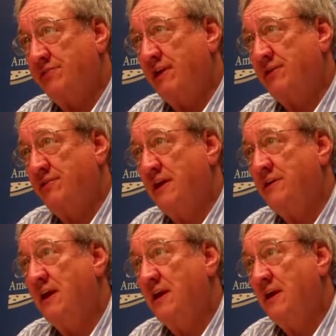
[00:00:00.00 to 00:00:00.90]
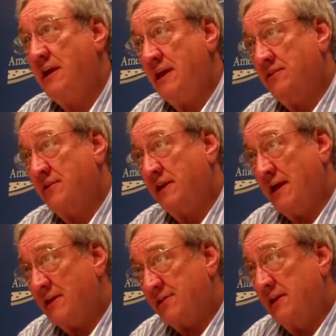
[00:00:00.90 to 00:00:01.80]
think that in the
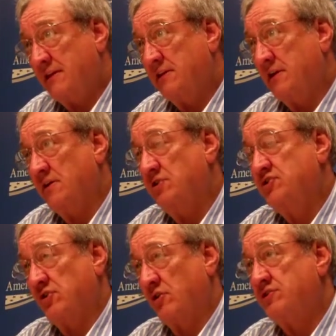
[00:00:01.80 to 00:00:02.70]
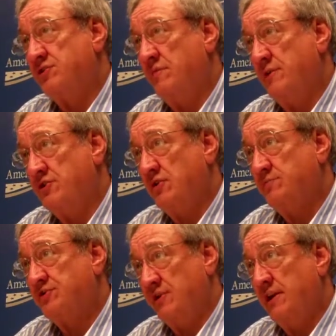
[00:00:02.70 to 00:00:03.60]
Catholic Church, the
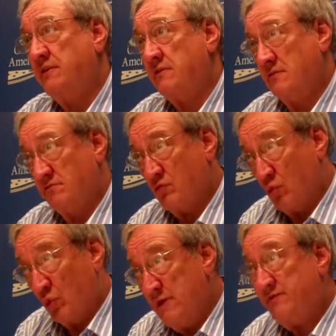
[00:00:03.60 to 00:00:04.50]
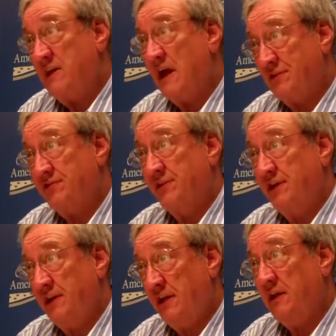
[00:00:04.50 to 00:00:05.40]
bishops think we've got
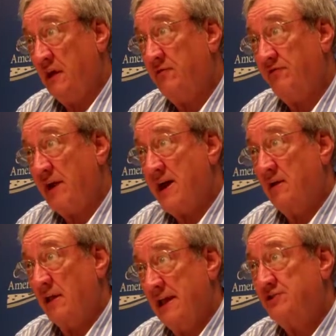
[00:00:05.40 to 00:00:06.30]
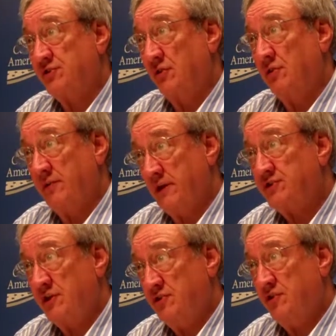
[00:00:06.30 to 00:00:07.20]
the final answer on
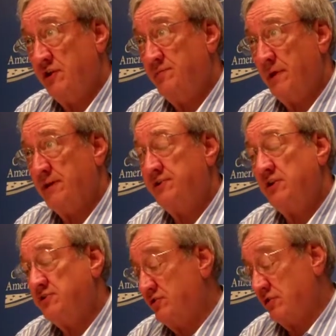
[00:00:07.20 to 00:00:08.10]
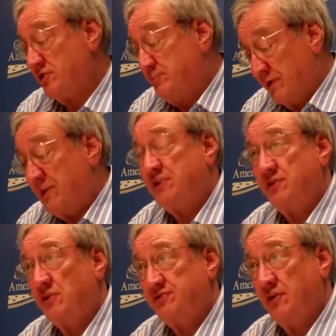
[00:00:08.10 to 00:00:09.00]
this and you need to pay attention to us, but that's
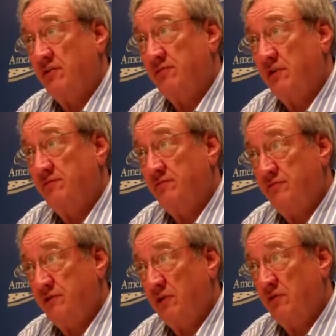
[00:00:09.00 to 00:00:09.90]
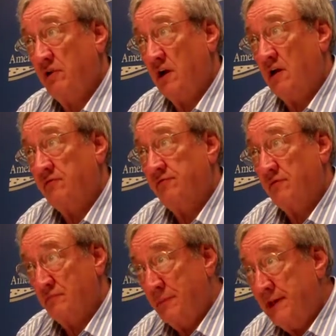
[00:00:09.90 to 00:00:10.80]
also the view of
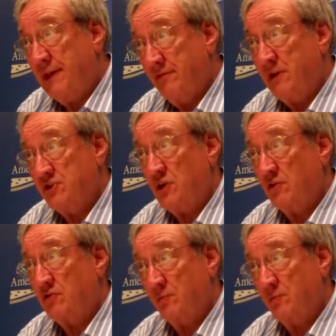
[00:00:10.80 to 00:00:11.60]
many evangelical